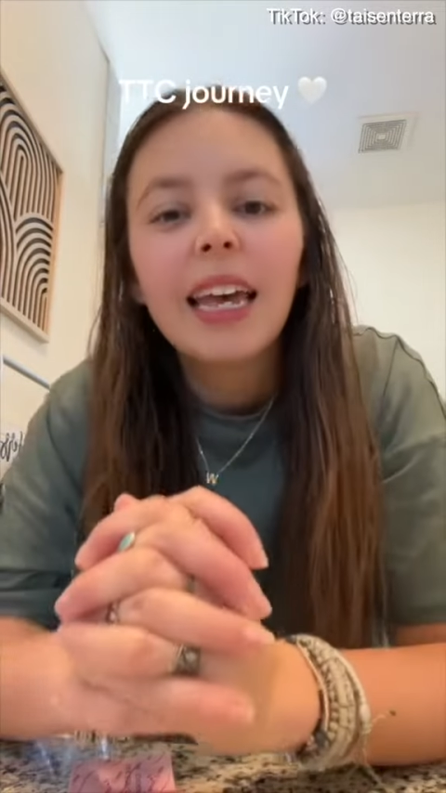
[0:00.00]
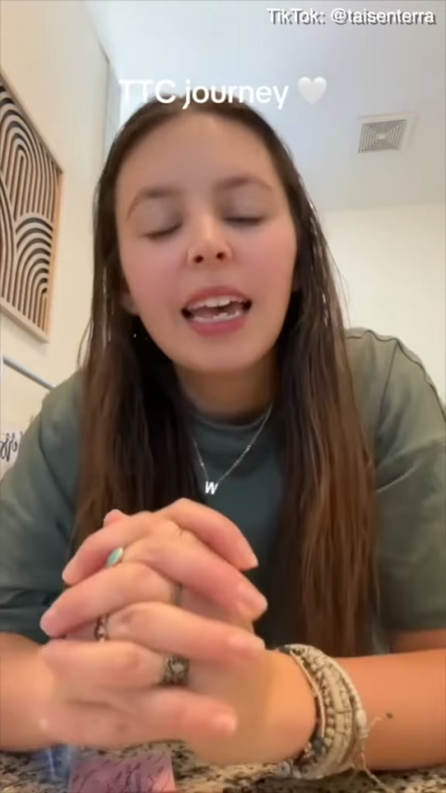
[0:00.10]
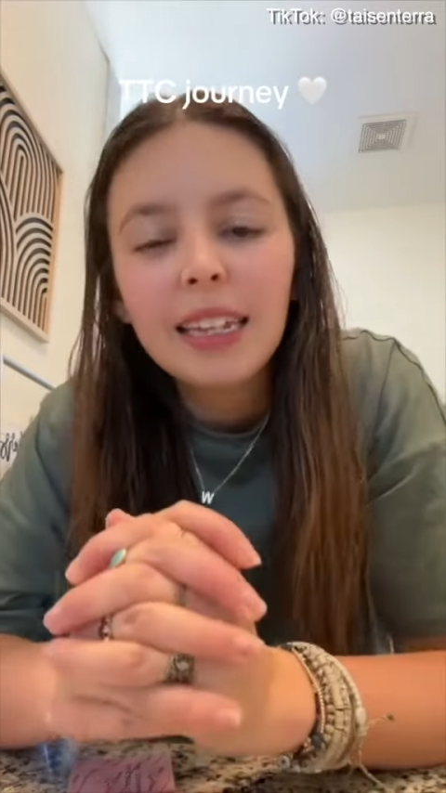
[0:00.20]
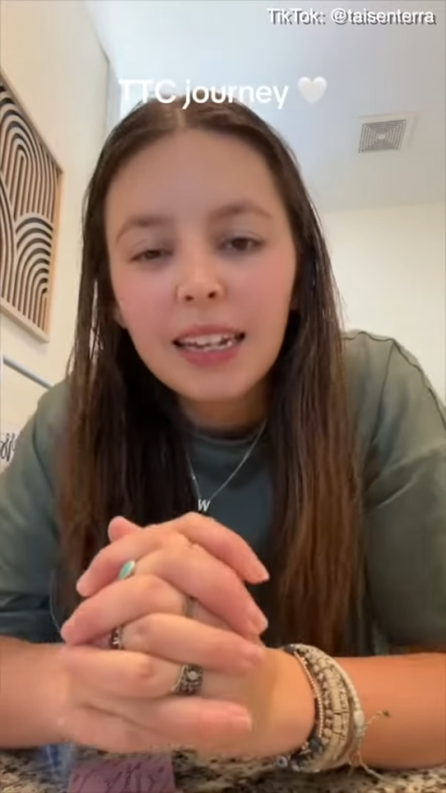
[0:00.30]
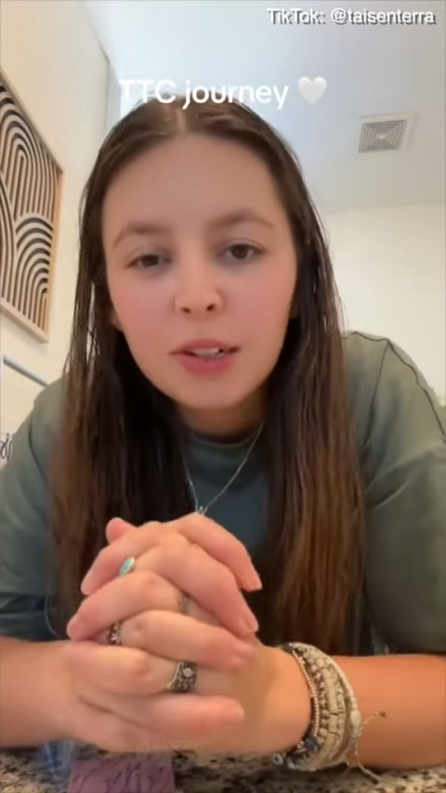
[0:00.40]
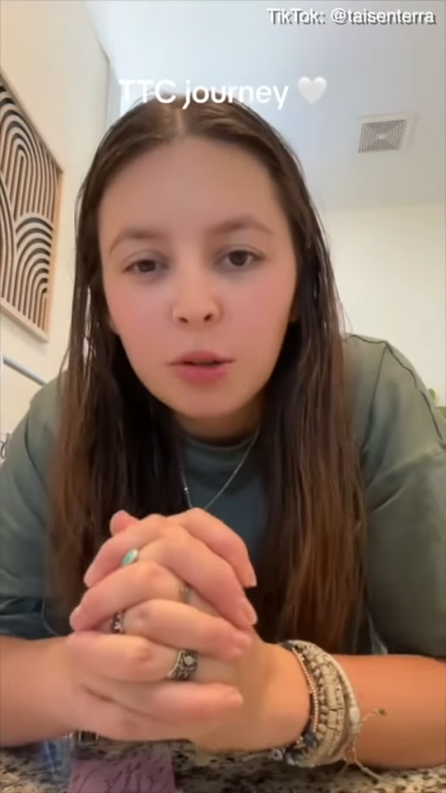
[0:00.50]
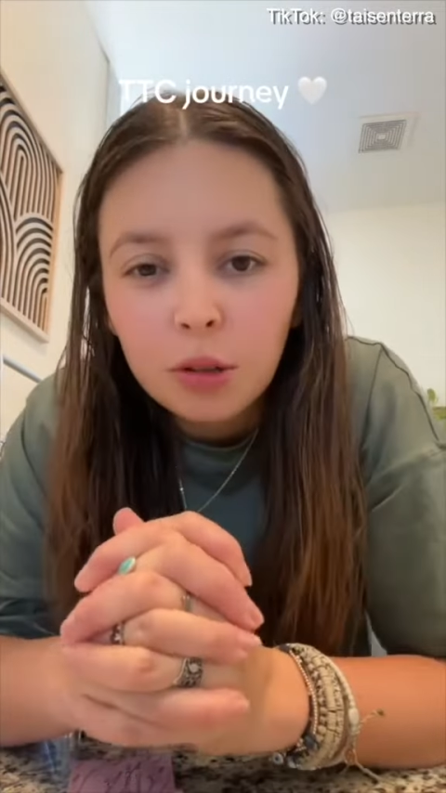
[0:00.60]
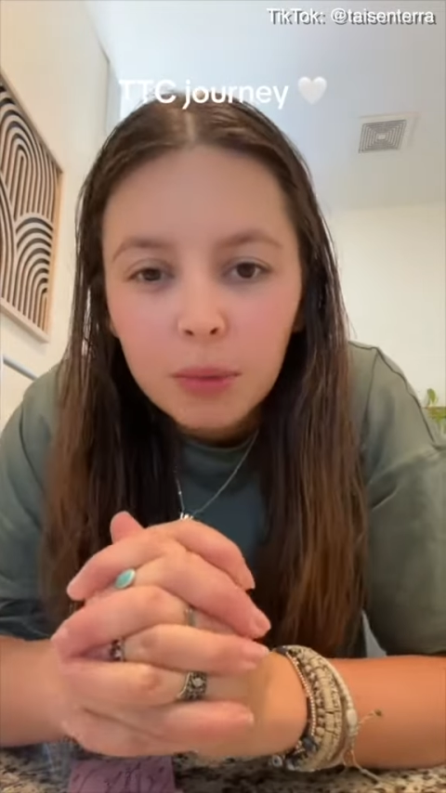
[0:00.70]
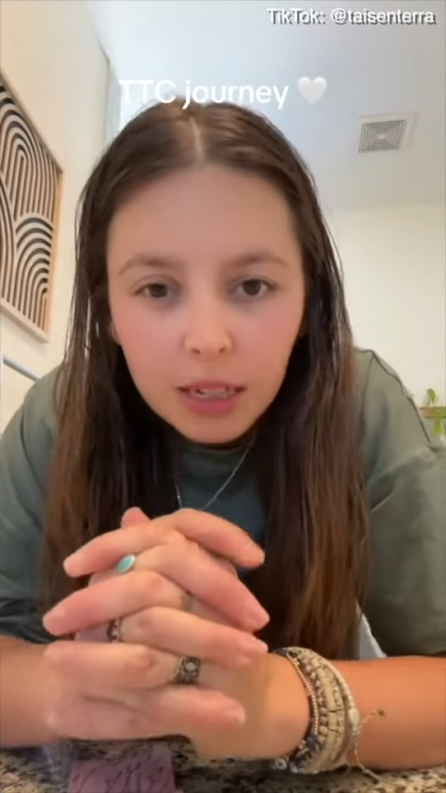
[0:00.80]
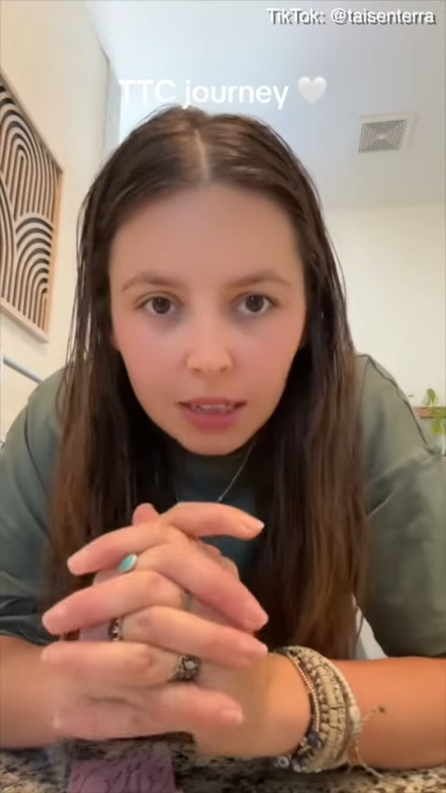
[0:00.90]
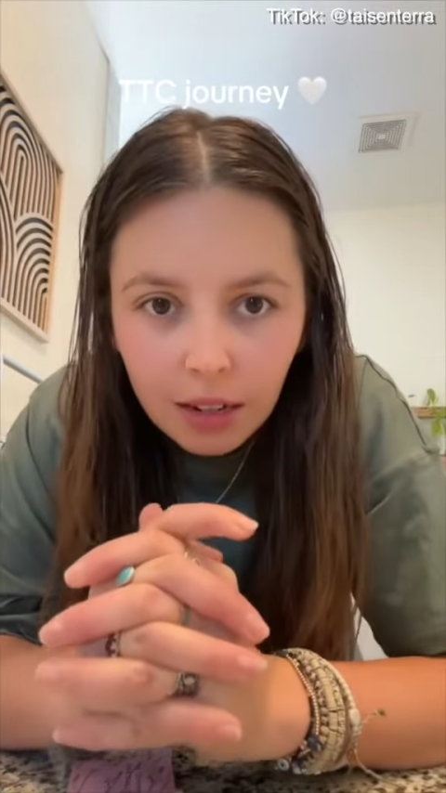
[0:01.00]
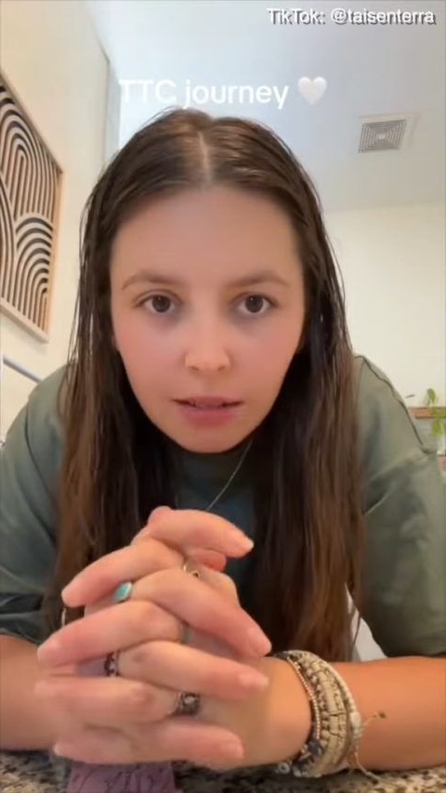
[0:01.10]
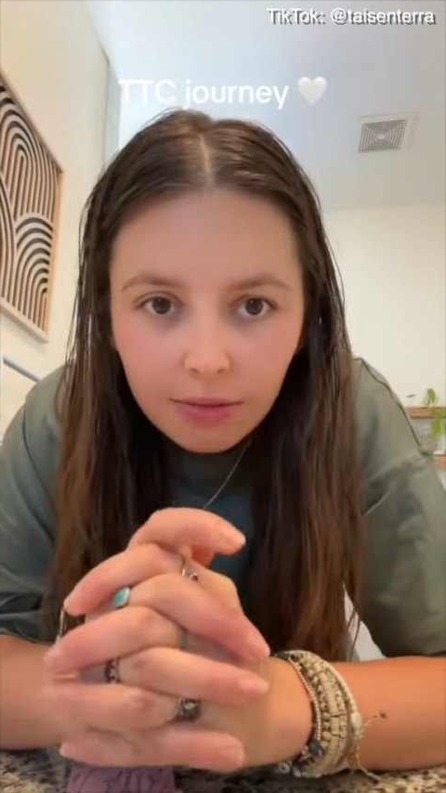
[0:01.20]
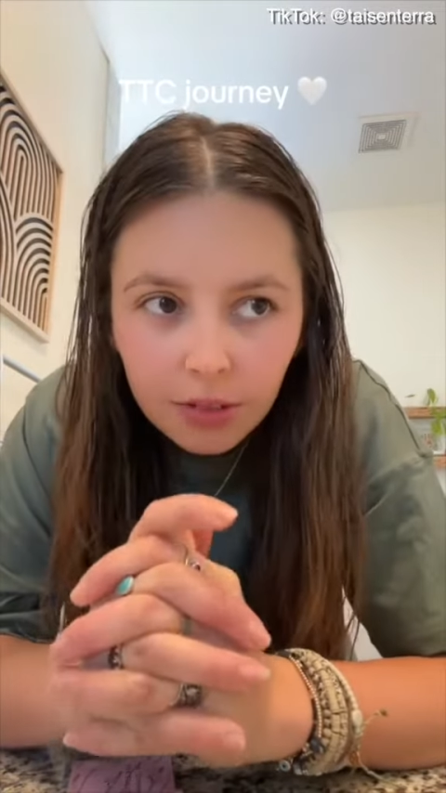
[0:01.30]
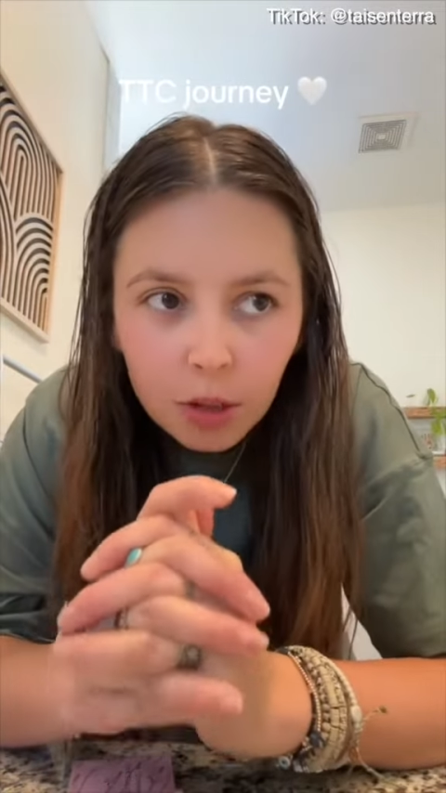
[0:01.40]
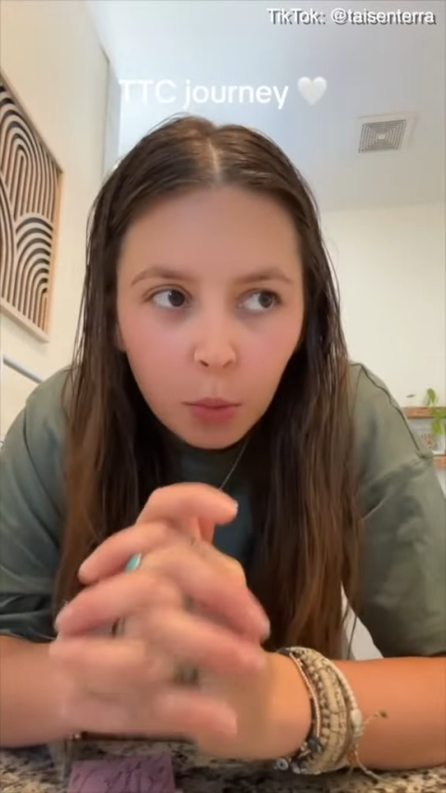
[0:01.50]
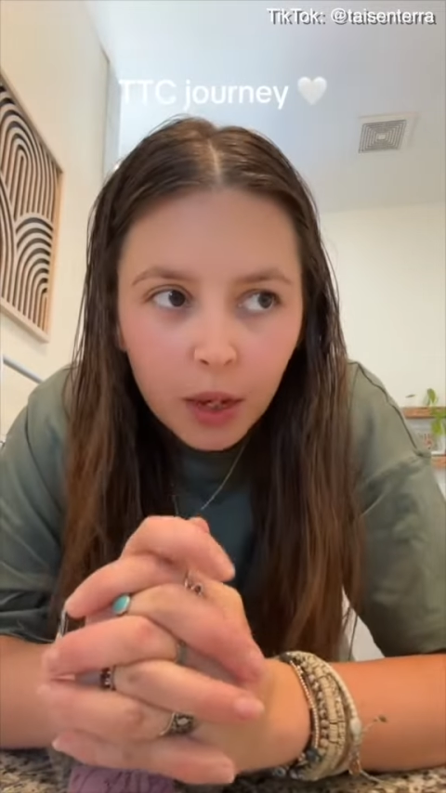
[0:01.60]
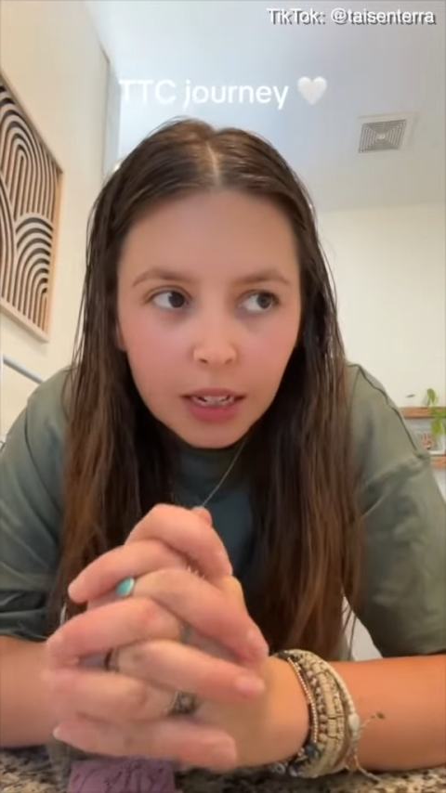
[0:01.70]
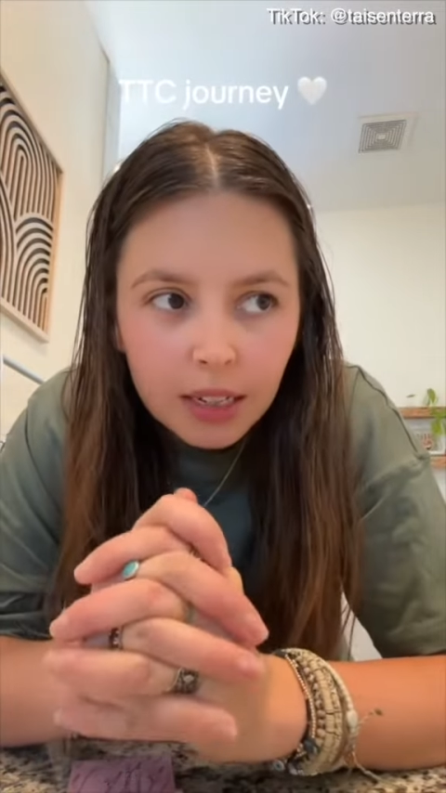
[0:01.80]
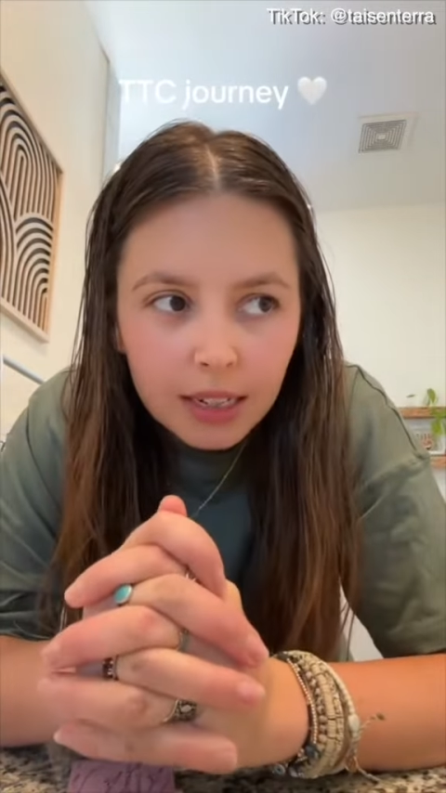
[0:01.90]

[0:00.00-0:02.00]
and I told myself to wait to